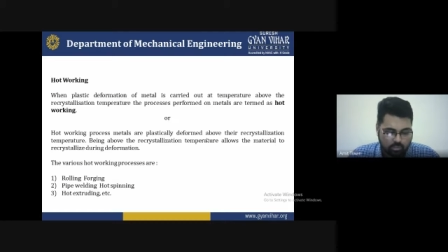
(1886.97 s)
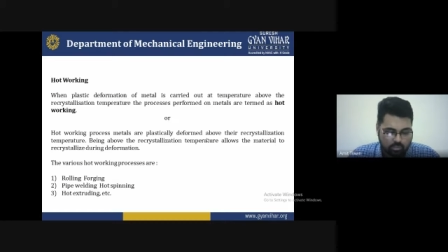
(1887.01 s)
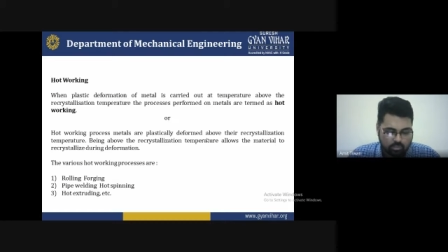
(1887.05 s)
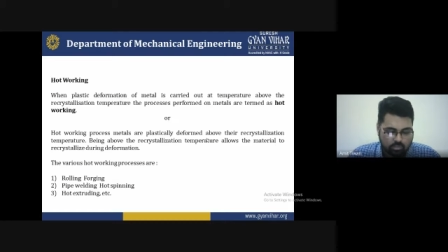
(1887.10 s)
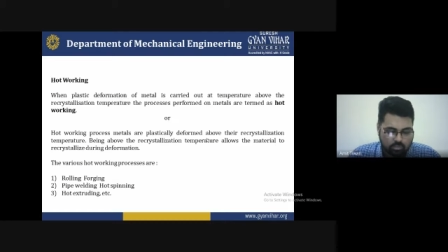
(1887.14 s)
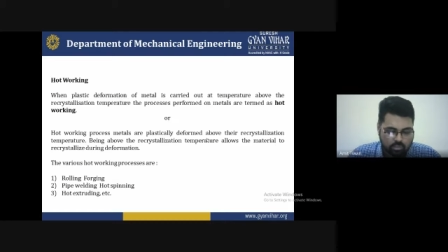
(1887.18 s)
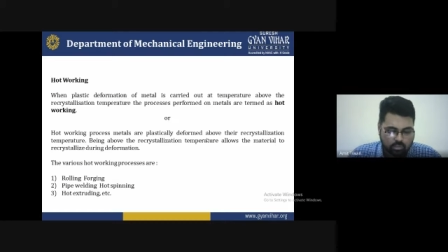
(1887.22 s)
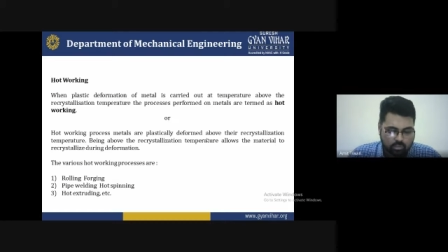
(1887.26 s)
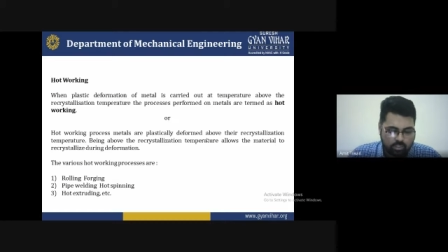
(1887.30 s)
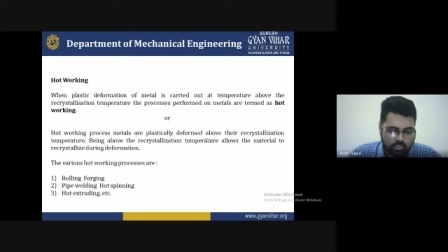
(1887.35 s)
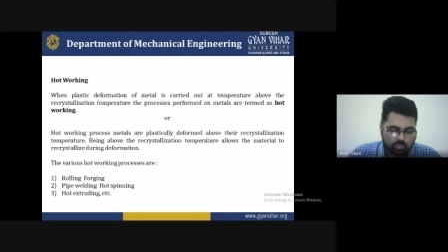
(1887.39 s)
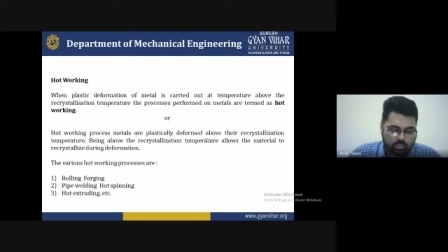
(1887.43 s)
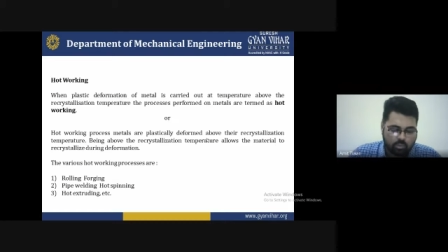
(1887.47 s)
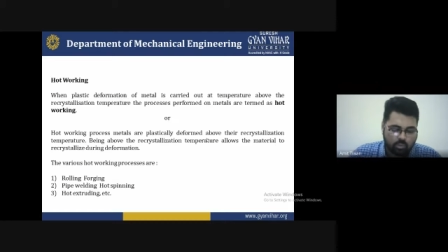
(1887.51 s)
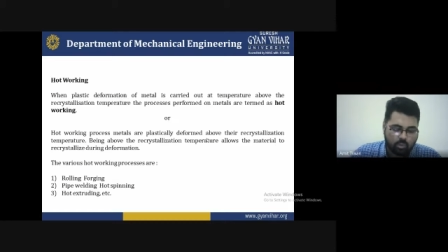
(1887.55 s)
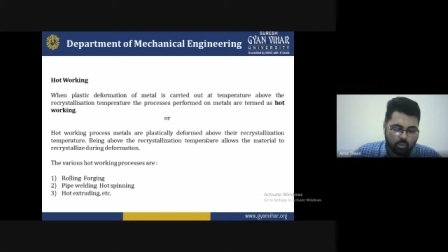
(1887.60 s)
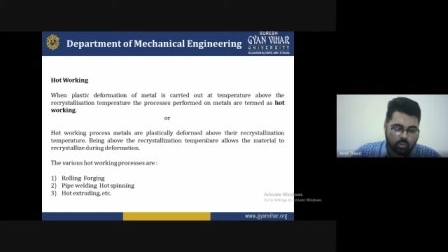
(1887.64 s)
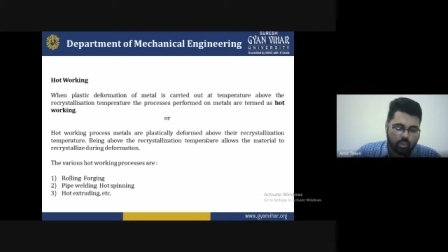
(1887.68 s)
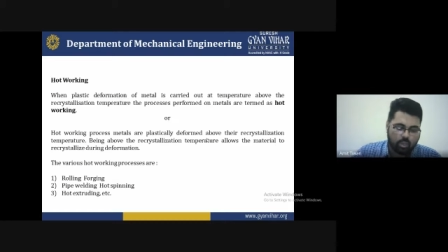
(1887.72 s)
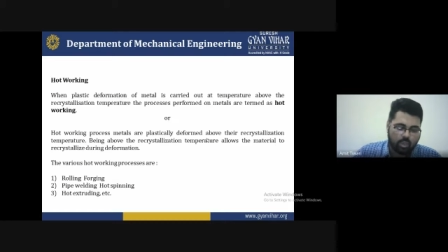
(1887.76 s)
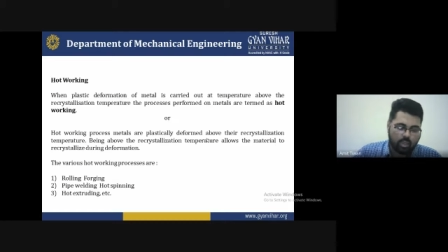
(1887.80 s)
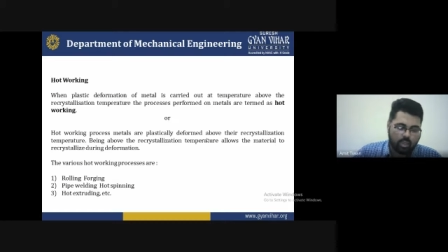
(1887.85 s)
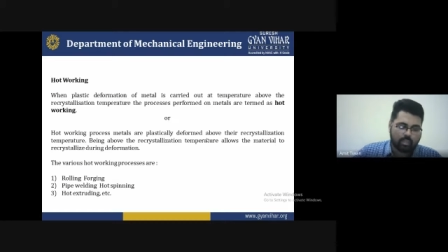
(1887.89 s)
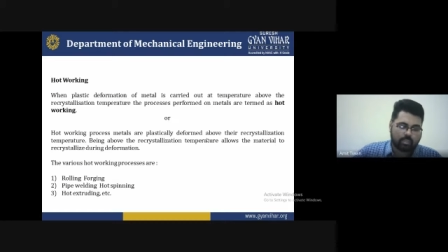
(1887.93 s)
So these
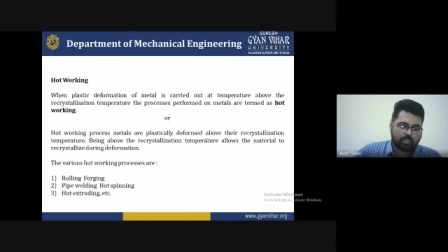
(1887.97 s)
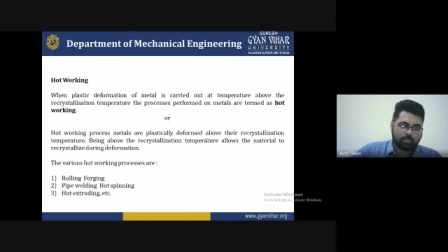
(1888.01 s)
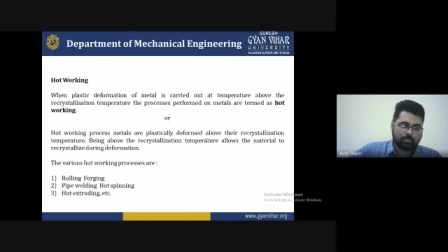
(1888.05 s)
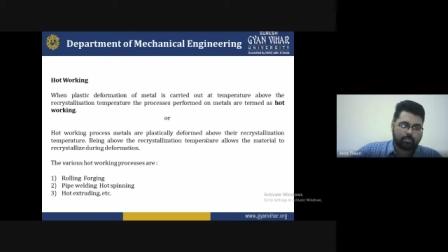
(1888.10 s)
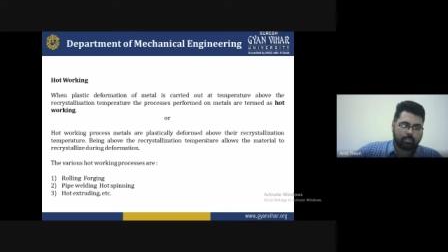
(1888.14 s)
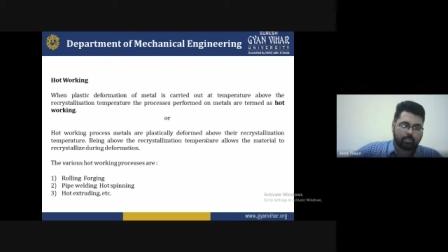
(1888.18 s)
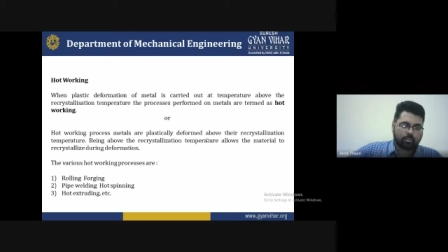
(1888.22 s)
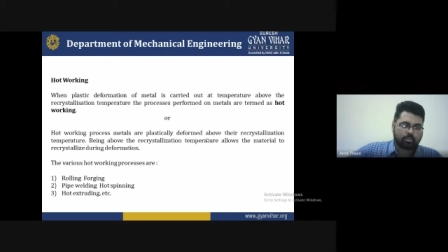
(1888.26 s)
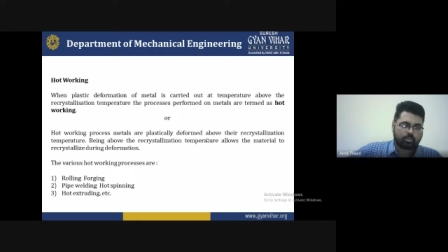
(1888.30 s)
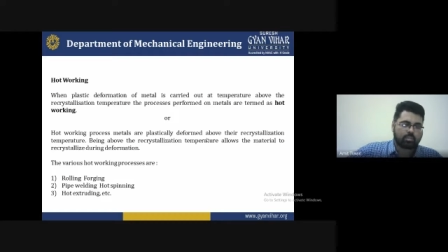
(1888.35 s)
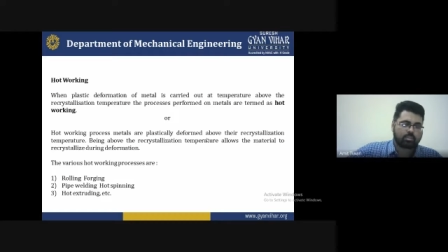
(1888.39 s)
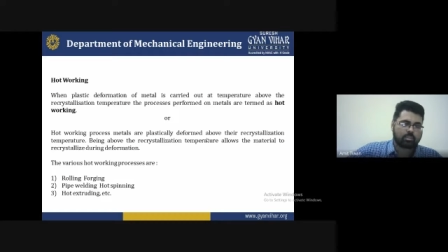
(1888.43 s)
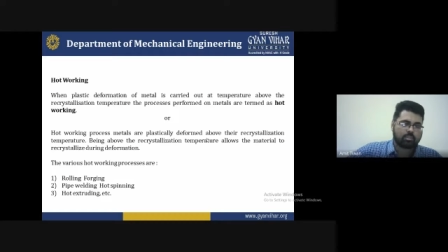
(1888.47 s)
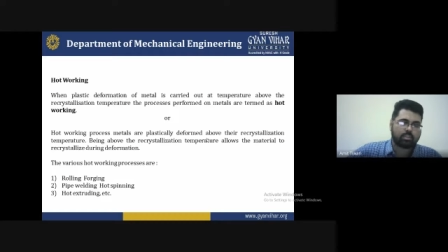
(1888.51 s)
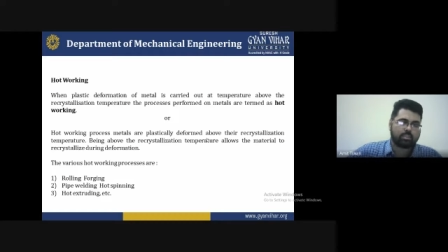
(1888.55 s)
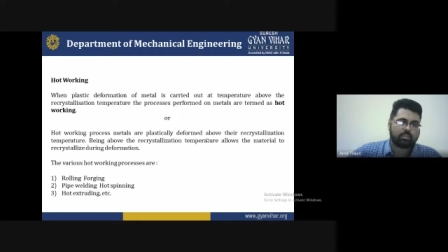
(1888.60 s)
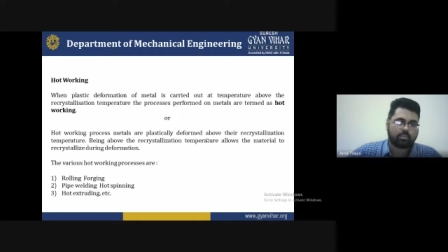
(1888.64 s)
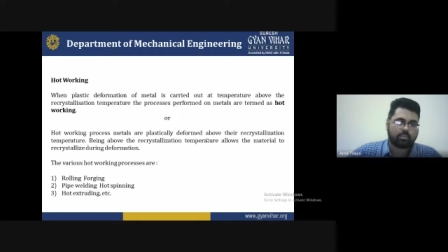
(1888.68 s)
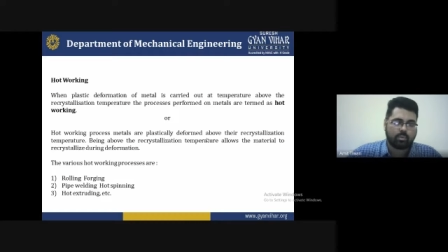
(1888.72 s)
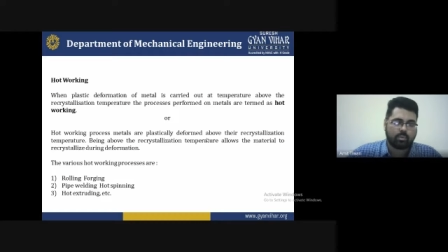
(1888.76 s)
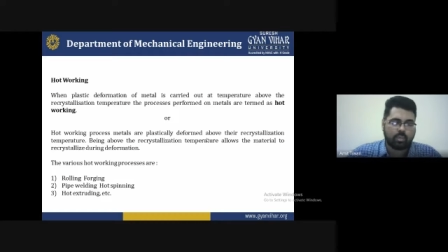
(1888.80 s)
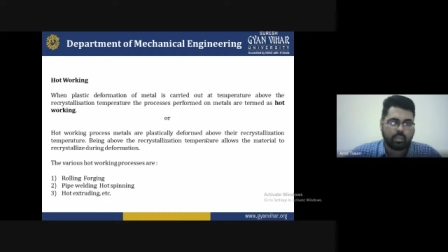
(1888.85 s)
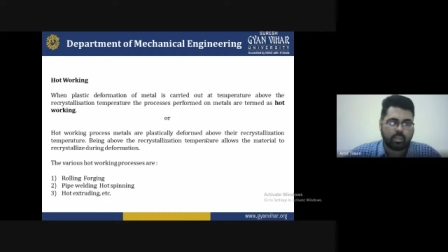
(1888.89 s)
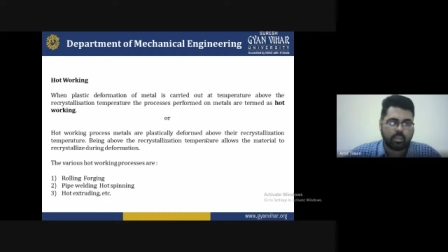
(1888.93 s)
all are the processes
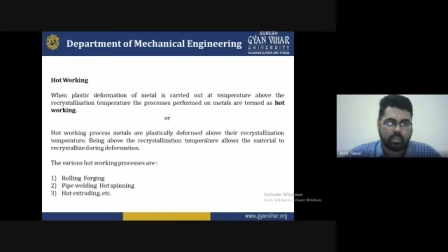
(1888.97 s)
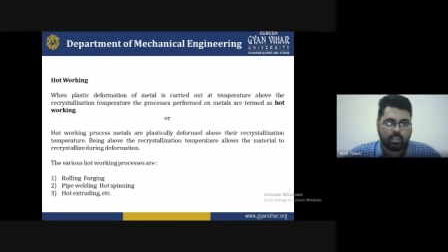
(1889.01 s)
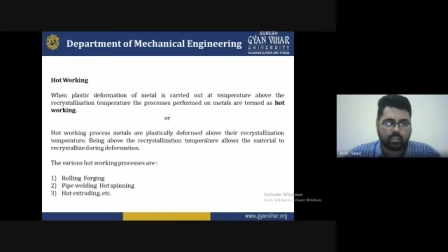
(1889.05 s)
we are